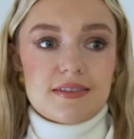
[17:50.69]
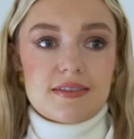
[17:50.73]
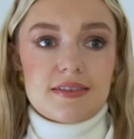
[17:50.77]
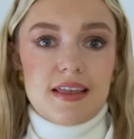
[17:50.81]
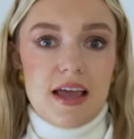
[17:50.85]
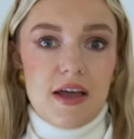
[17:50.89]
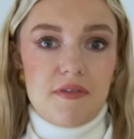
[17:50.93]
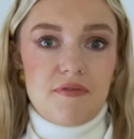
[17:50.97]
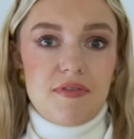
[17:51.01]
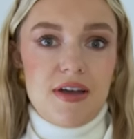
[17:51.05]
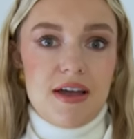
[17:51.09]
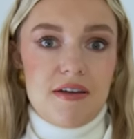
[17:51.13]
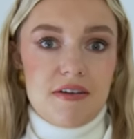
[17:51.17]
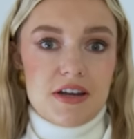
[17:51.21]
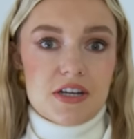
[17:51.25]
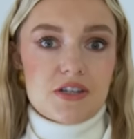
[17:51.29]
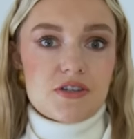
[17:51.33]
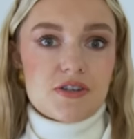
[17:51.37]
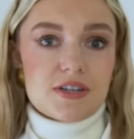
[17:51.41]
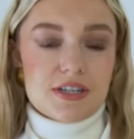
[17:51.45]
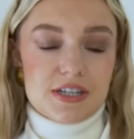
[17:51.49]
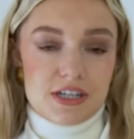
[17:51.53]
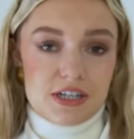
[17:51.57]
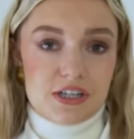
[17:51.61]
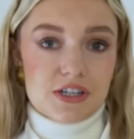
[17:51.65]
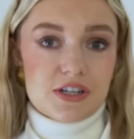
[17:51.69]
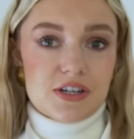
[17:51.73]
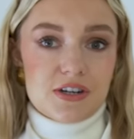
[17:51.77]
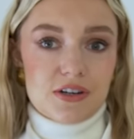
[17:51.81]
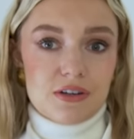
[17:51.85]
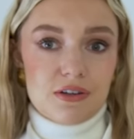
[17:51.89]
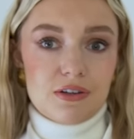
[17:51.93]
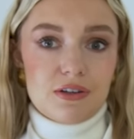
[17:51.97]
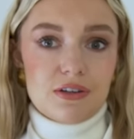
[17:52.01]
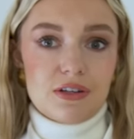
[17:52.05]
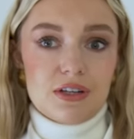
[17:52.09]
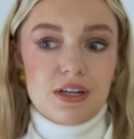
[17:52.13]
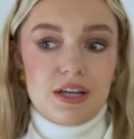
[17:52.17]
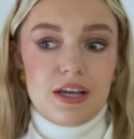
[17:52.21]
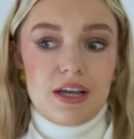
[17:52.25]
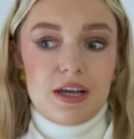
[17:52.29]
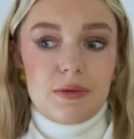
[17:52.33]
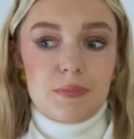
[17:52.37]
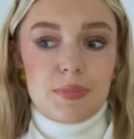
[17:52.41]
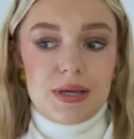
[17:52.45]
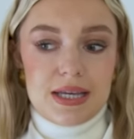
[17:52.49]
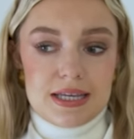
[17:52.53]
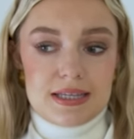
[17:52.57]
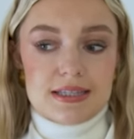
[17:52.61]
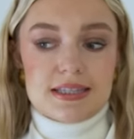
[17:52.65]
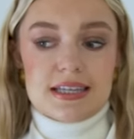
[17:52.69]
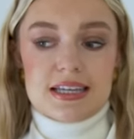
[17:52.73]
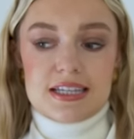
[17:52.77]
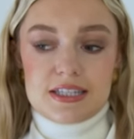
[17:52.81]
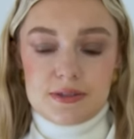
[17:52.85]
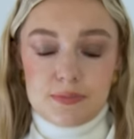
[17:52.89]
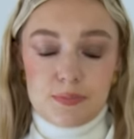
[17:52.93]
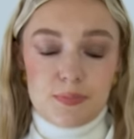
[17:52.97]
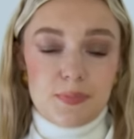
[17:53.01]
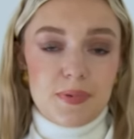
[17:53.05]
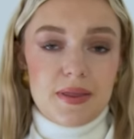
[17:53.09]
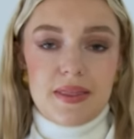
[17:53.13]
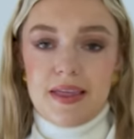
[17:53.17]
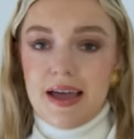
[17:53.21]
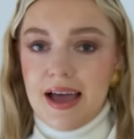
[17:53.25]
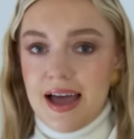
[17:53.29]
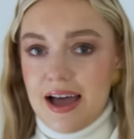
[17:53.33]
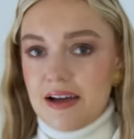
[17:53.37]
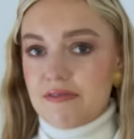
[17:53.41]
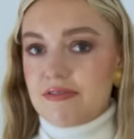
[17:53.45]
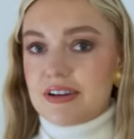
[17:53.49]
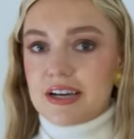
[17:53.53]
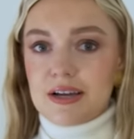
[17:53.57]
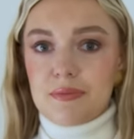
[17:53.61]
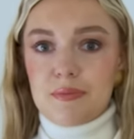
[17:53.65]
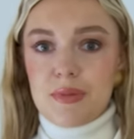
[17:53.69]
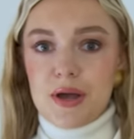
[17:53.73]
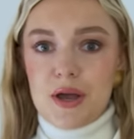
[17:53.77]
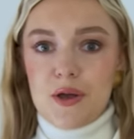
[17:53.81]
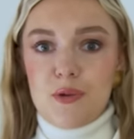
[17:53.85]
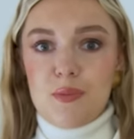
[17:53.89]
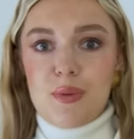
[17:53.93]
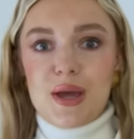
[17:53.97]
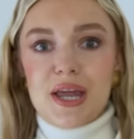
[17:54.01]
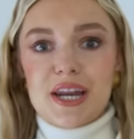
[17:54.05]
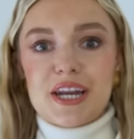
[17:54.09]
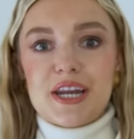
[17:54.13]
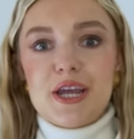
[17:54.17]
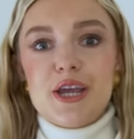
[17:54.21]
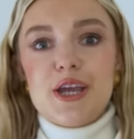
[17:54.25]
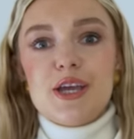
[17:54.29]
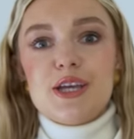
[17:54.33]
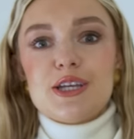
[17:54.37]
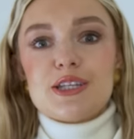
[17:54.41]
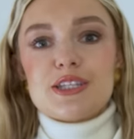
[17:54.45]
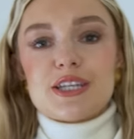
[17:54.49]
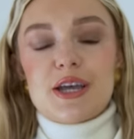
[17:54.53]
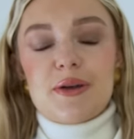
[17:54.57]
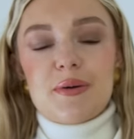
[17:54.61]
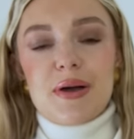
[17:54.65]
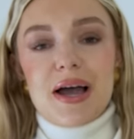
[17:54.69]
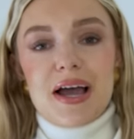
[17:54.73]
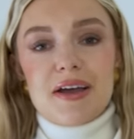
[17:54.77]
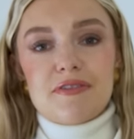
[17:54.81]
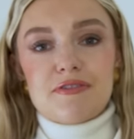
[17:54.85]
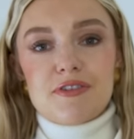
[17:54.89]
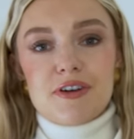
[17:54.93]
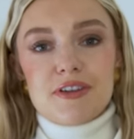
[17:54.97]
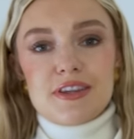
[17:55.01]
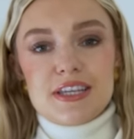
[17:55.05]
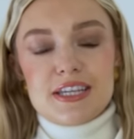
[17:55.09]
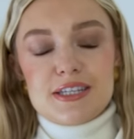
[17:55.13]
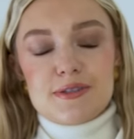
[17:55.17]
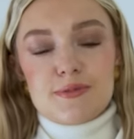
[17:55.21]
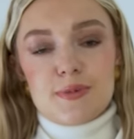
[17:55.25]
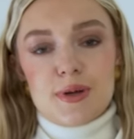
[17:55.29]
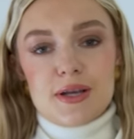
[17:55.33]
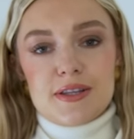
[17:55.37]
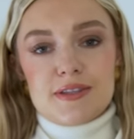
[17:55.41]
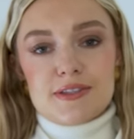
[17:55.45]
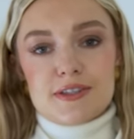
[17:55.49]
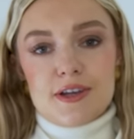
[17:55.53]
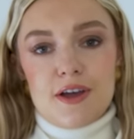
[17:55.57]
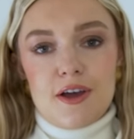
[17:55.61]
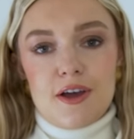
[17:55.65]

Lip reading: They're very traditional pieces, but they're having a moment. So I've got these ones